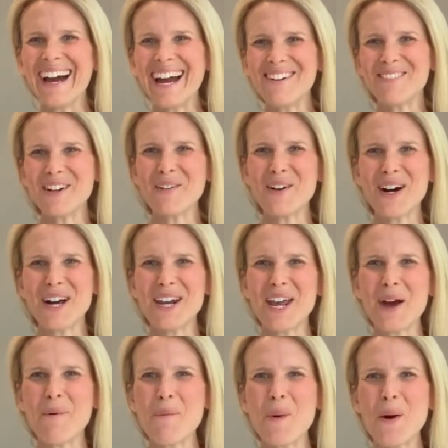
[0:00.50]
Hi everyone,
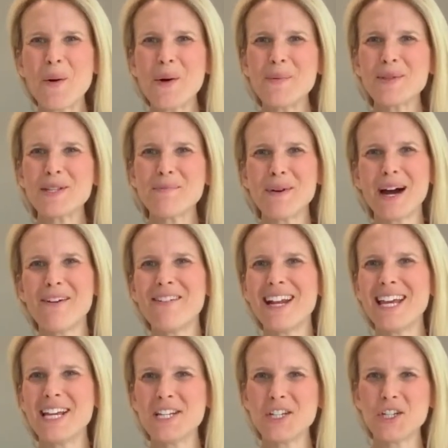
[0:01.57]
and welcome to My
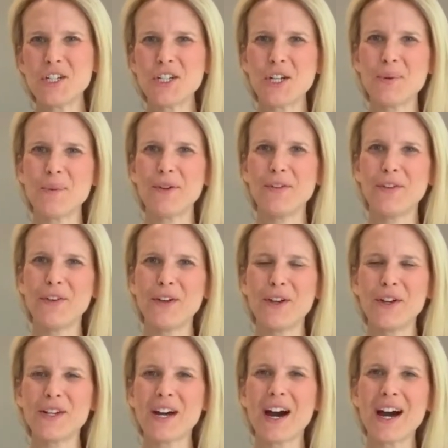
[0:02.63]
Relationship with Food.